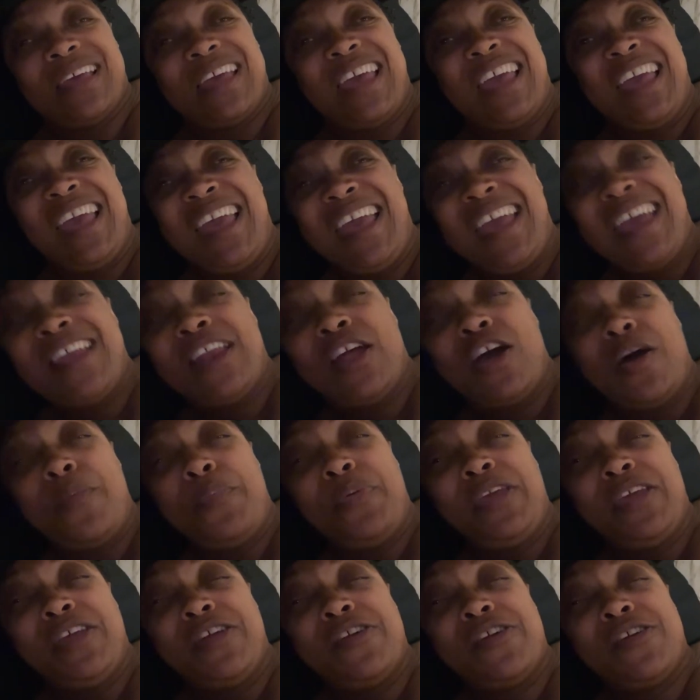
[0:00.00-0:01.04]
And up
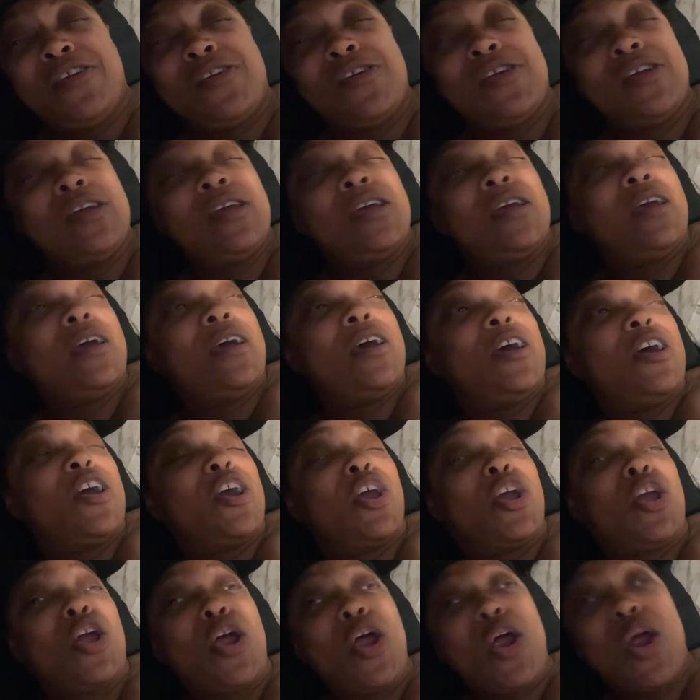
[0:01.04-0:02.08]
here,
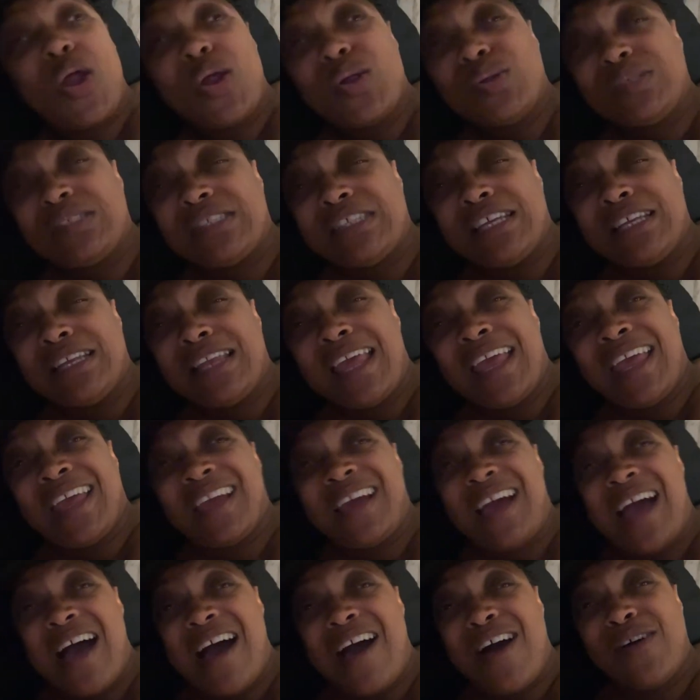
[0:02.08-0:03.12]
cursing and
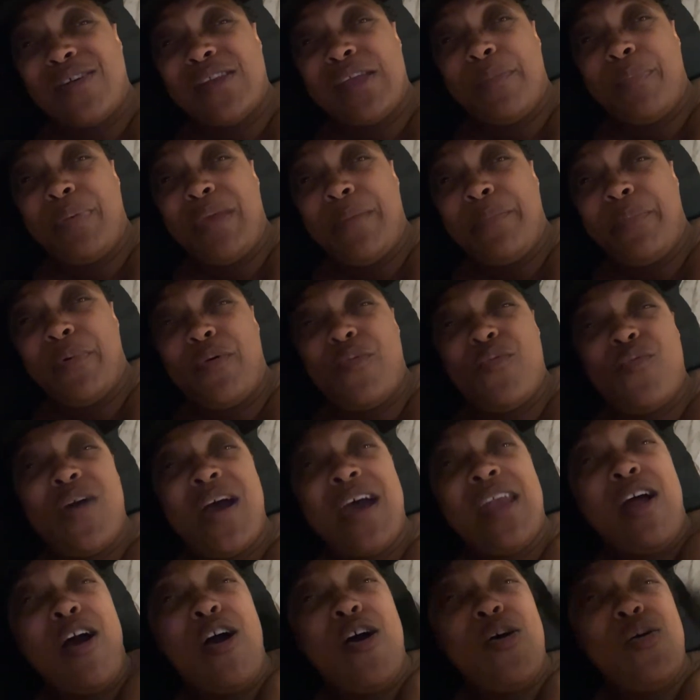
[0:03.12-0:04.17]
calling people.
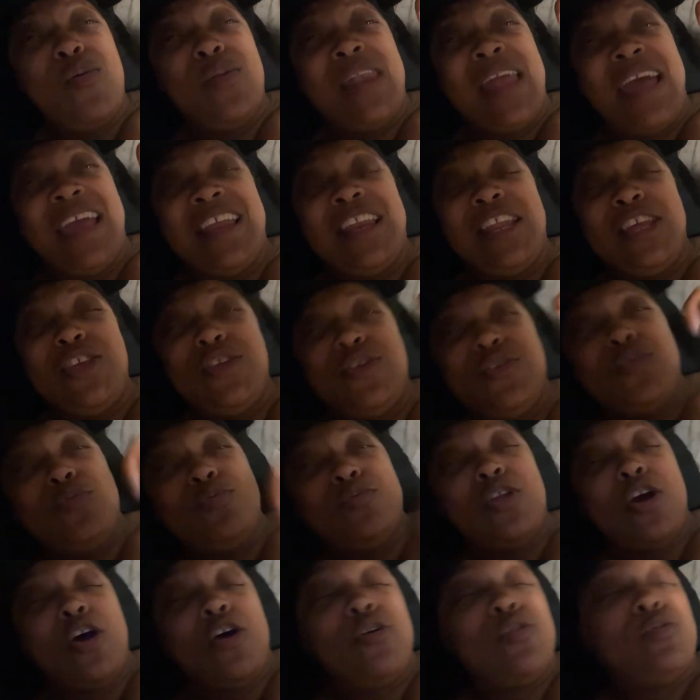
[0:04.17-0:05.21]
What old lady you
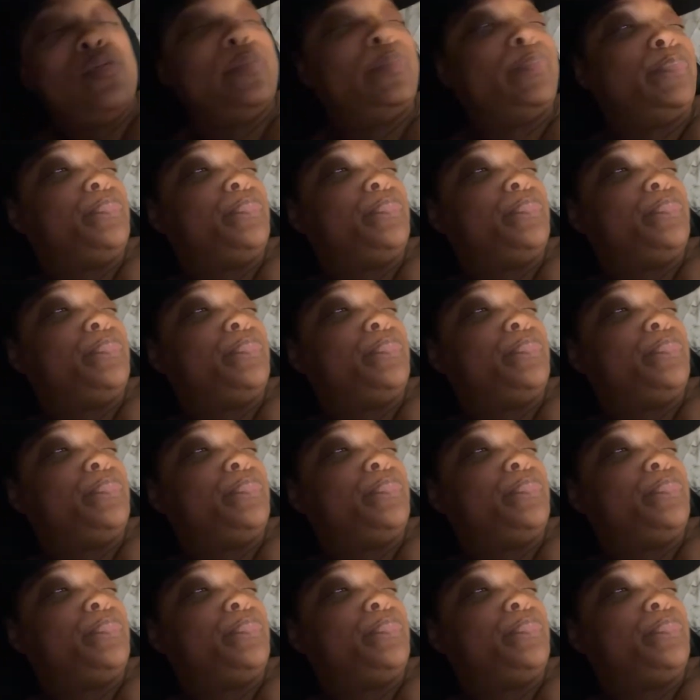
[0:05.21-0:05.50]
know